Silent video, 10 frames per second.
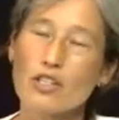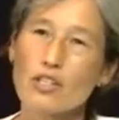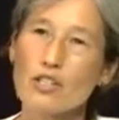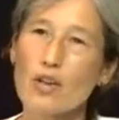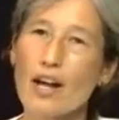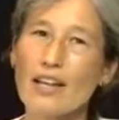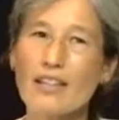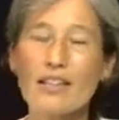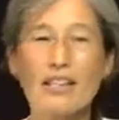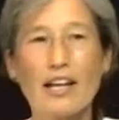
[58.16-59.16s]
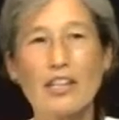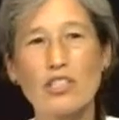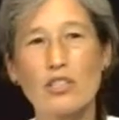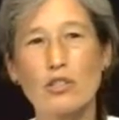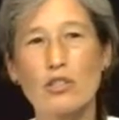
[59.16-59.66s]
So I think it
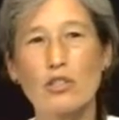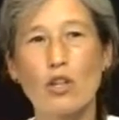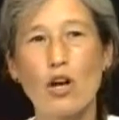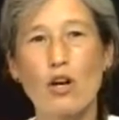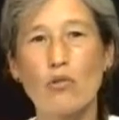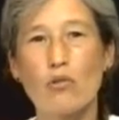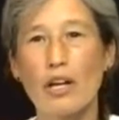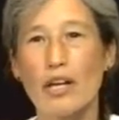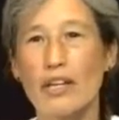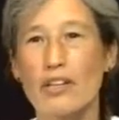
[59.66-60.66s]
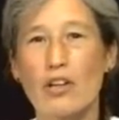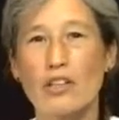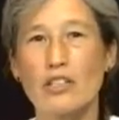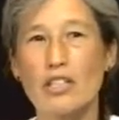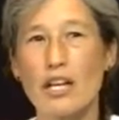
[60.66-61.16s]
actually goes a long way in our
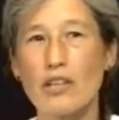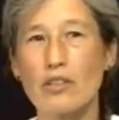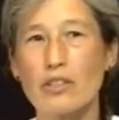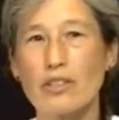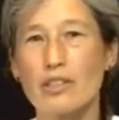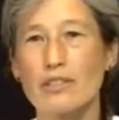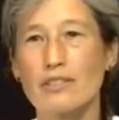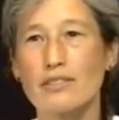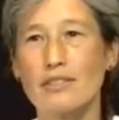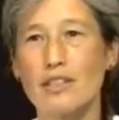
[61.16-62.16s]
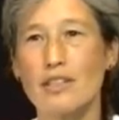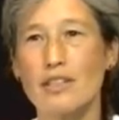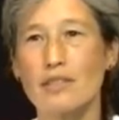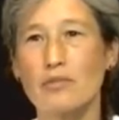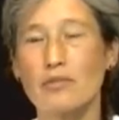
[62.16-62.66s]
integrity
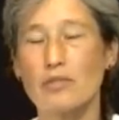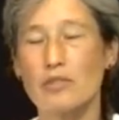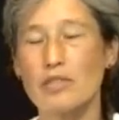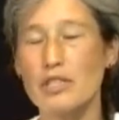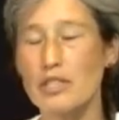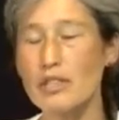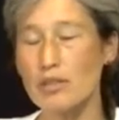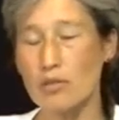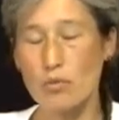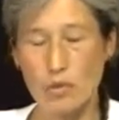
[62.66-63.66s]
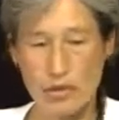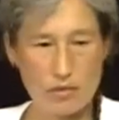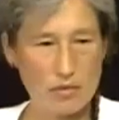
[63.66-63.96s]
in dealing with